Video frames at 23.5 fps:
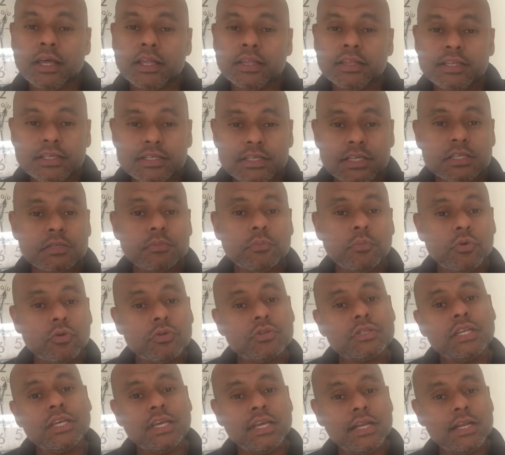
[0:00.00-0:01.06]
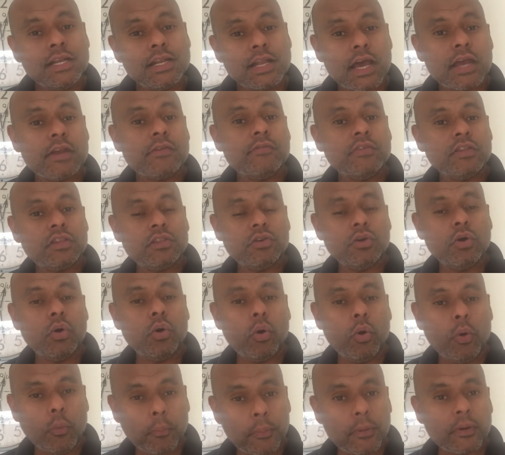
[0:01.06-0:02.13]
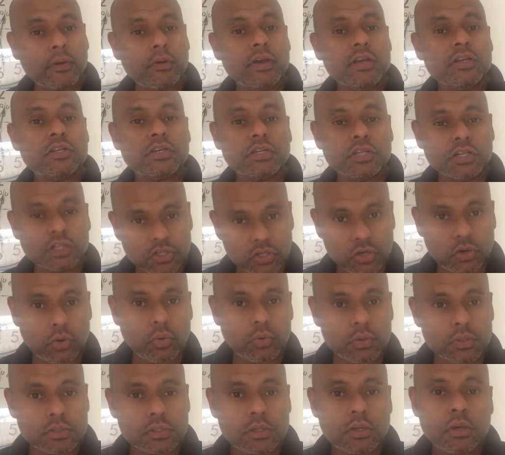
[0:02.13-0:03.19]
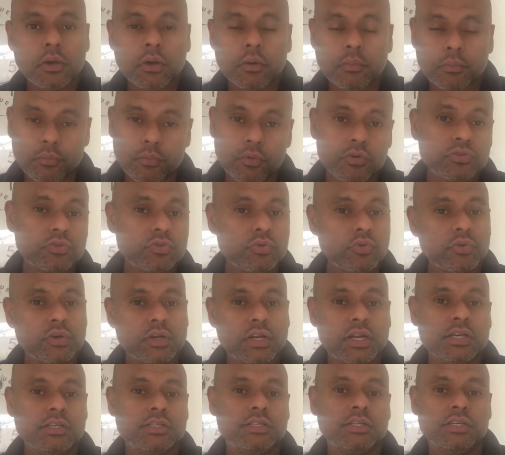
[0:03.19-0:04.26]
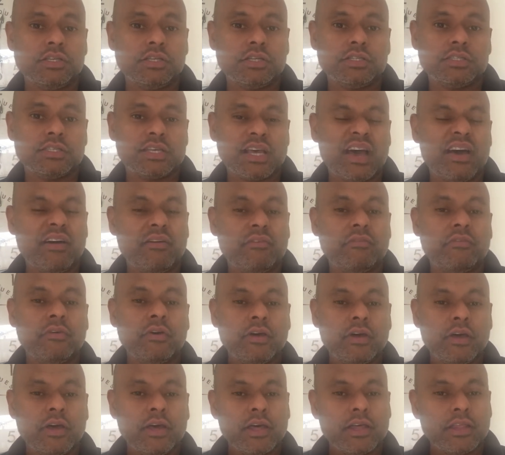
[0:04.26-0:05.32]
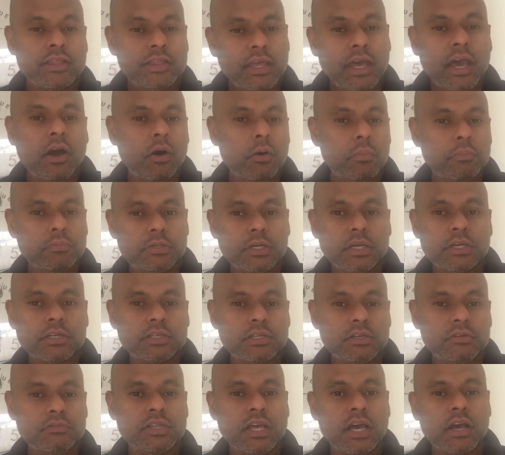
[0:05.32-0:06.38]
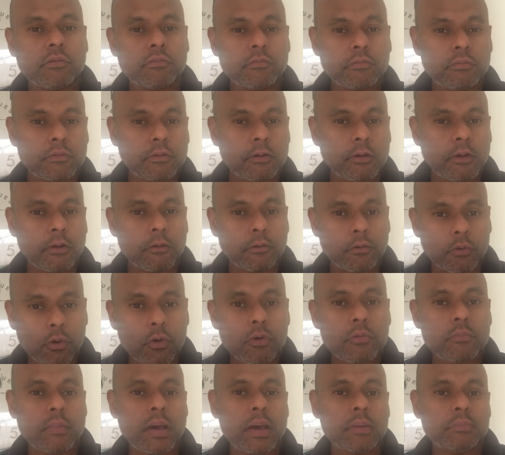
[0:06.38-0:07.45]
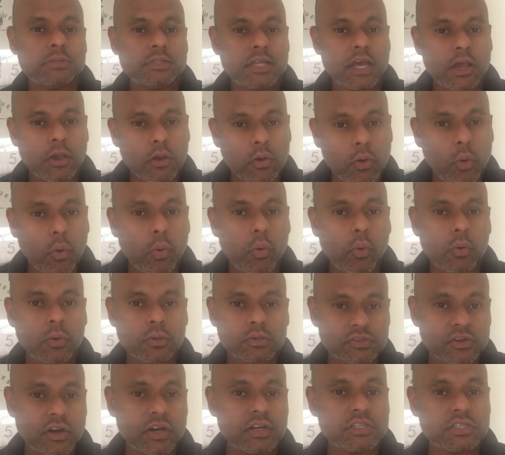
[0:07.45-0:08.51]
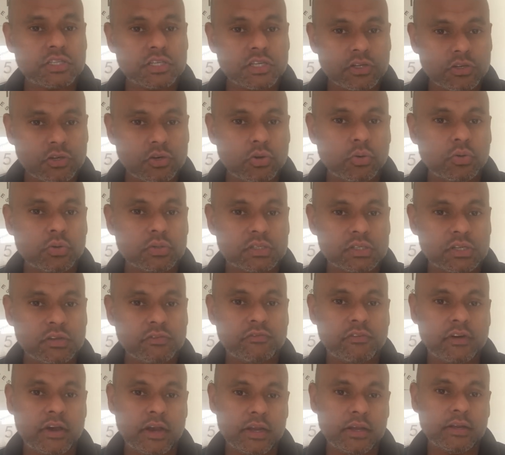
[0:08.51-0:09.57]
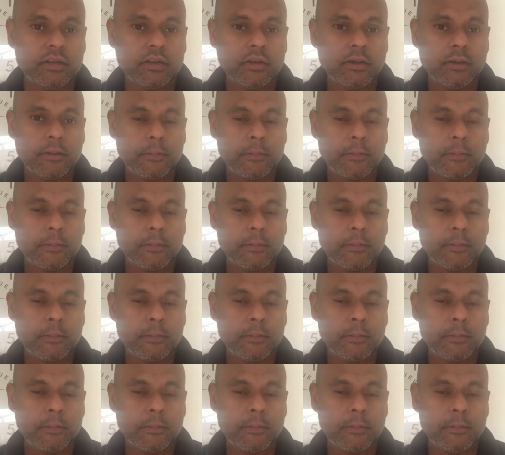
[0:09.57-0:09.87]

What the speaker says: This is mostly in line with your operational goals. Most organizations have their objective, their roadmaps, their goals, strategic goals defined,